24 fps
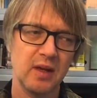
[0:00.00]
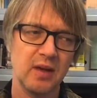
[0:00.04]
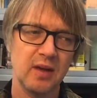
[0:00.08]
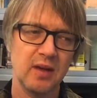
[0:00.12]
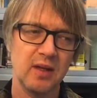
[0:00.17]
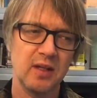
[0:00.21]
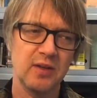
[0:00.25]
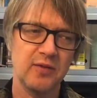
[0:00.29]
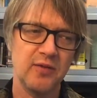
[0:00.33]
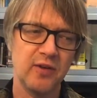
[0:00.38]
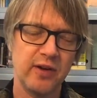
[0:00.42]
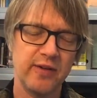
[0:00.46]

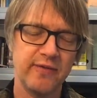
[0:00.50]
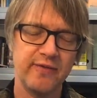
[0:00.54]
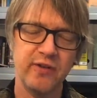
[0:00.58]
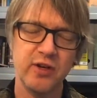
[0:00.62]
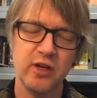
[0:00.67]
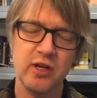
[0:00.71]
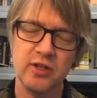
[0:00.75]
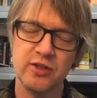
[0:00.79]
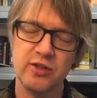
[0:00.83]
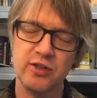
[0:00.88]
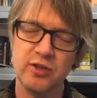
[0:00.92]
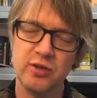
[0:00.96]

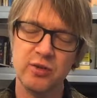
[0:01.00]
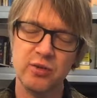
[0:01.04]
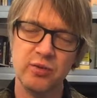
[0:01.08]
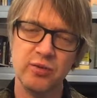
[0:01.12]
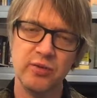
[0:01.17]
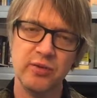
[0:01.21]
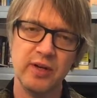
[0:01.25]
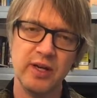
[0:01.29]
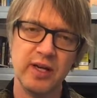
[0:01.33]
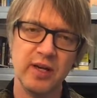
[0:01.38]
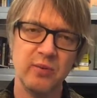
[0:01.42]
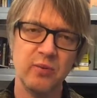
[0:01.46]

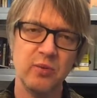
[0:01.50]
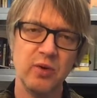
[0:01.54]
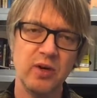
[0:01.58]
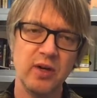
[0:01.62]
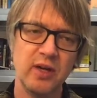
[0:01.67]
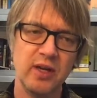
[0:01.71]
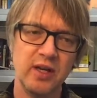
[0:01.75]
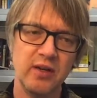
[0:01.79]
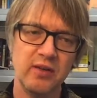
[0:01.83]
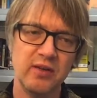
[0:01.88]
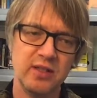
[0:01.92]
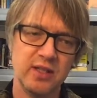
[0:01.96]
virtual, it
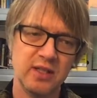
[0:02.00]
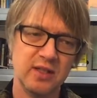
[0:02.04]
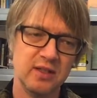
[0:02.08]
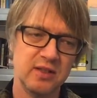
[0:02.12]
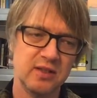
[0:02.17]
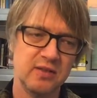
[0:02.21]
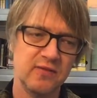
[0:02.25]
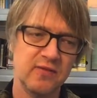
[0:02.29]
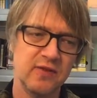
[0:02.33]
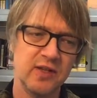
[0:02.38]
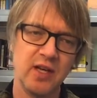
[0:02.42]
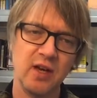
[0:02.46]

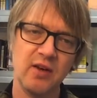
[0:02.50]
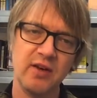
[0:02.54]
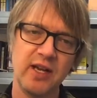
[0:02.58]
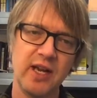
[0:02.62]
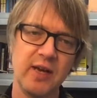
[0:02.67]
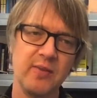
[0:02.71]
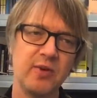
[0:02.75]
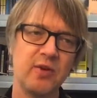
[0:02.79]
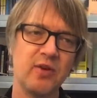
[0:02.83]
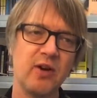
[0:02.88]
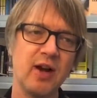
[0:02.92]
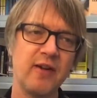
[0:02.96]
uses video
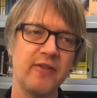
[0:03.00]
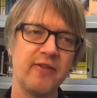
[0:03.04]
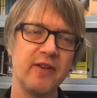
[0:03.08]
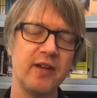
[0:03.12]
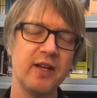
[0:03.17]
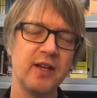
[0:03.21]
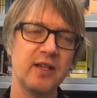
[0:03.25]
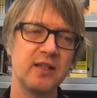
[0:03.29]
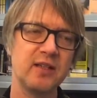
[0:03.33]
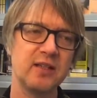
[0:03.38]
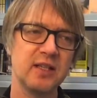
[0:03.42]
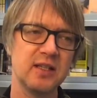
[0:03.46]
game
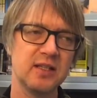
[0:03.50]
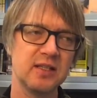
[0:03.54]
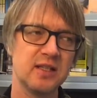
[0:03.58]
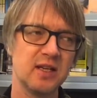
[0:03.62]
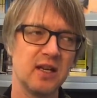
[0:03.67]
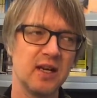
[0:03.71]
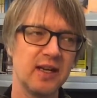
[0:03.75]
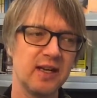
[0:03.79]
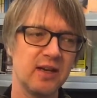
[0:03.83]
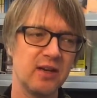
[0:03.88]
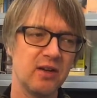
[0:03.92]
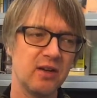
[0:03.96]
graphics, it's
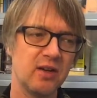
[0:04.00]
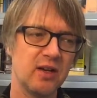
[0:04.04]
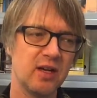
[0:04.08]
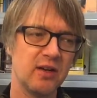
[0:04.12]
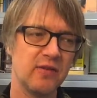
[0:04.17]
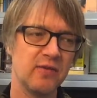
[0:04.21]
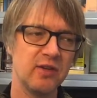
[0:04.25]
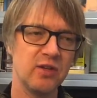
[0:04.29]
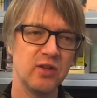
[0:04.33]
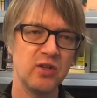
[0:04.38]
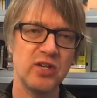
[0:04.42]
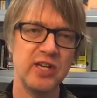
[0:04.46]
like you're kind
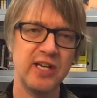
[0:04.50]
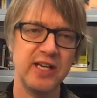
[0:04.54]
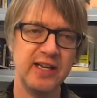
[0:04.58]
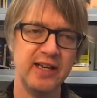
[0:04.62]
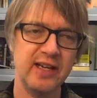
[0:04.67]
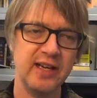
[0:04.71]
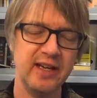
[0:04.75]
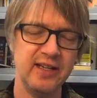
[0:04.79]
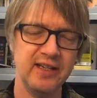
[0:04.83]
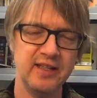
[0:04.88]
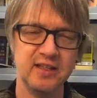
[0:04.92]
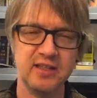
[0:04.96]
of
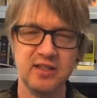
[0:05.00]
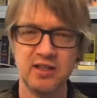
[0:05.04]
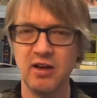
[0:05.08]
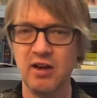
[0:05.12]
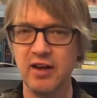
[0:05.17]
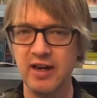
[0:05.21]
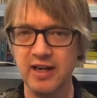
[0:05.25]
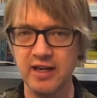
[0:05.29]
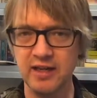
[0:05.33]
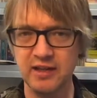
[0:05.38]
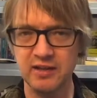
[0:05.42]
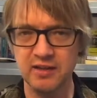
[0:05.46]
looking
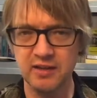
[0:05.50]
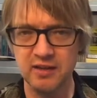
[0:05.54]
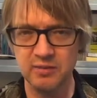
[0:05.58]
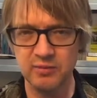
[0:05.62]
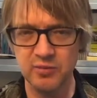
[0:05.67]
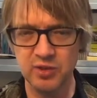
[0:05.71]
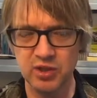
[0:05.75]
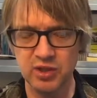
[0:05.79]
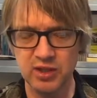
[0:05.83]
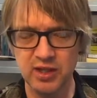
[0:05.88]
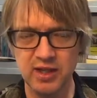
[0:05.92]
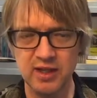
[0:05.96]
inside the
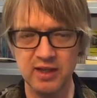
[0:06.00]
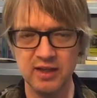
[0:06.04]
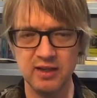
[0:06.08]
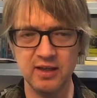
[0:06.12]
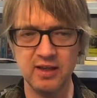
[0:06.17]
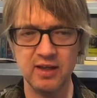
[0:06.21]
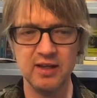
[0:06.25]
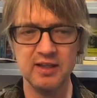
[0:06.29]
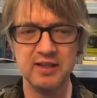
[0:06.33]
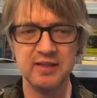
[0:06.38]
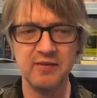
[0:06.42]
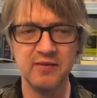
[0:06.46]
machine.
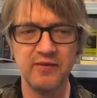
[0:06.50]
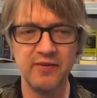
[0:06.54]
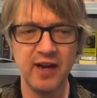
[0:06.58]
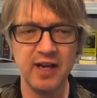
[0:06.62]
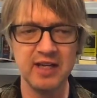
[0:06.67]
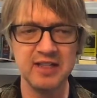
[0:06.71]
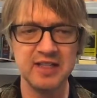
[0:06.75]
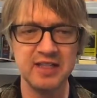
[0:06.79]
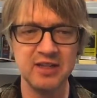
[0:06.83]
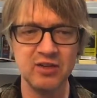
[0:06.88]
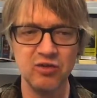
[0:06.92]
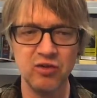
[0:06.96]
It's in
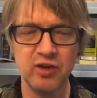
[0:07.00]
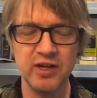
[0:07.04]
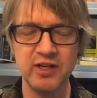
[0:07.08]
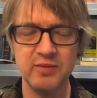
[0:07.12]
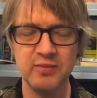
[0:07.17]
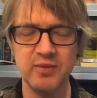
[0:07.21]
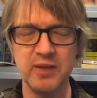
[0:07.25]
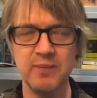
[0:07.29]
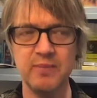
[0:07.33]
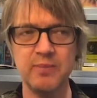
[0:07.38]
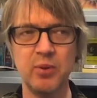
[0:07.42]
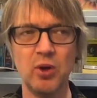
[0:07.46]
fact
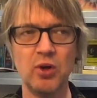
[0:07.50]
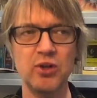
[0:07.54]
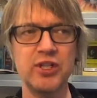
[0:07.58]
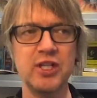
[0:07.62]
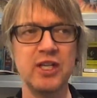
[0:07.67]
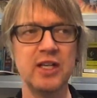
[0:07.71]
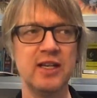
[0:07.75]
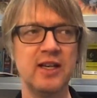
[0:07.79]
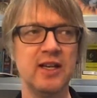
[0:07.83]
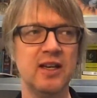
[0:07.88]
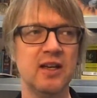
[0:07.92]
incredibly bodily.